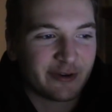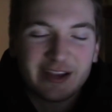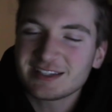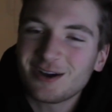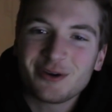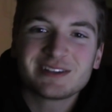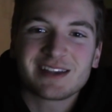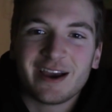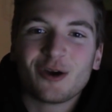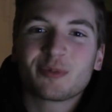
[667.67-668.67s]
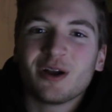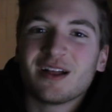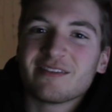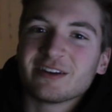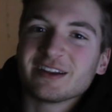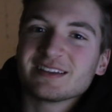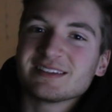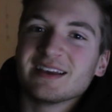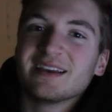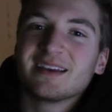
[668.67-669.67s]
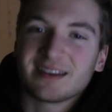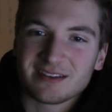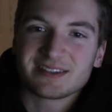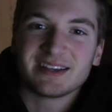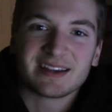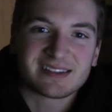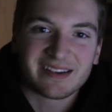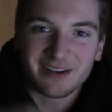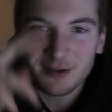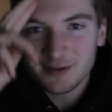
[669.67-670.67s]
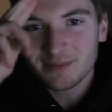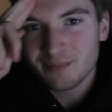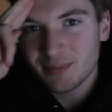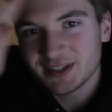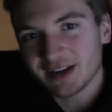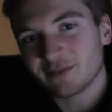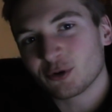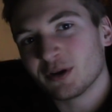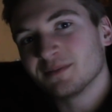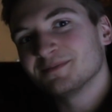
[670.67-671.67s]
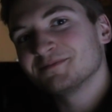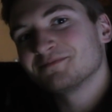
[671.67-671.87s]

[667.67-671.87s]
So as always, I hope you're all having a nice day, and I'll see you guys later. Peace out, everyone.